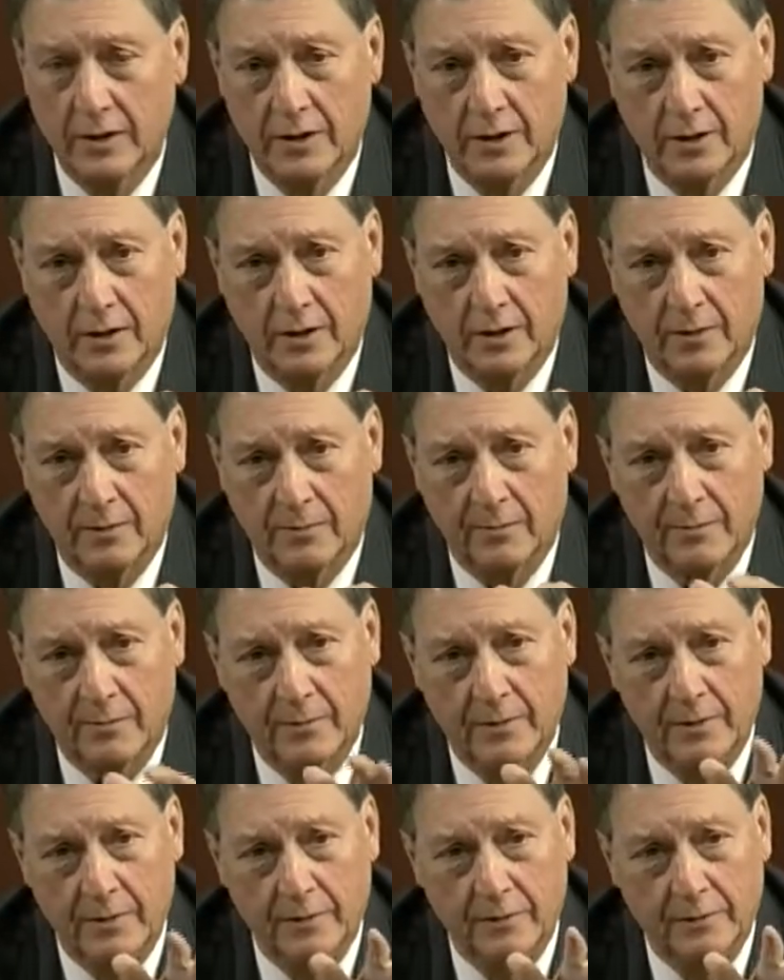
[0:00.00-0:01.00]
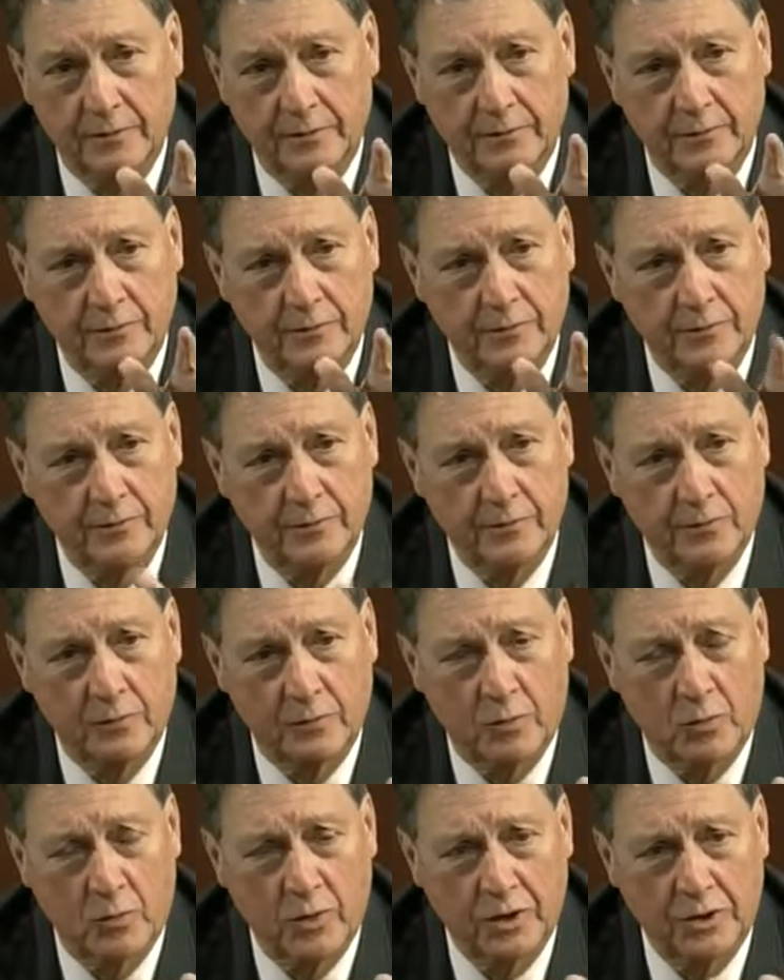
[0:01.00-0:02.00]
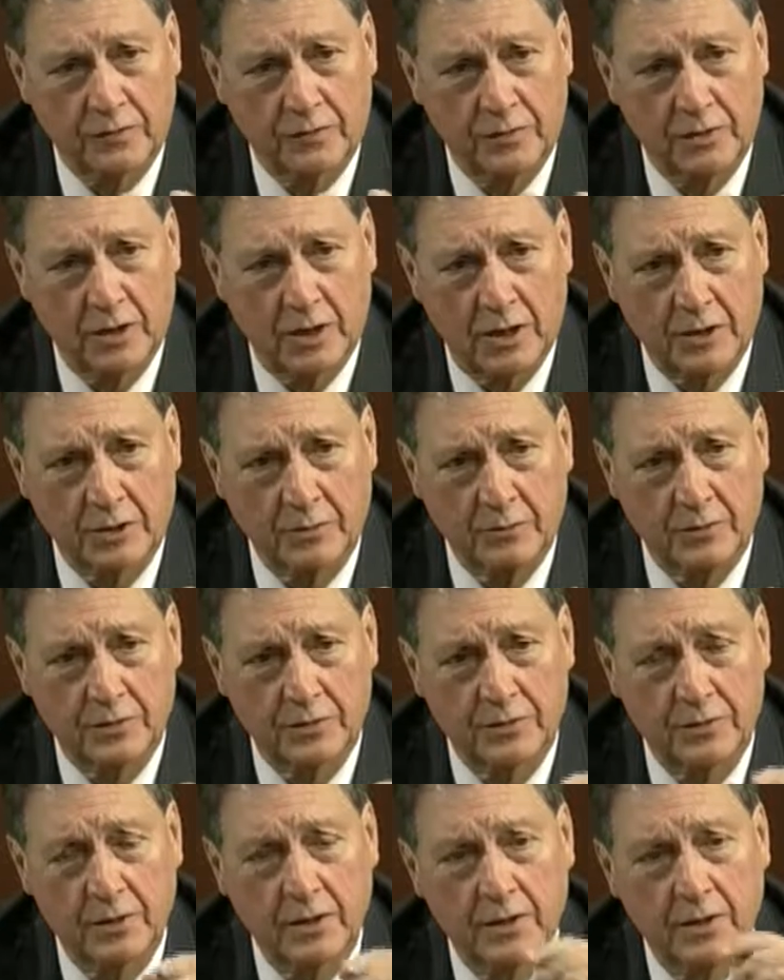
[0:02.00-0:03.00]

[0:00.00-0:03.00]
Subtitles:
and the request for documents.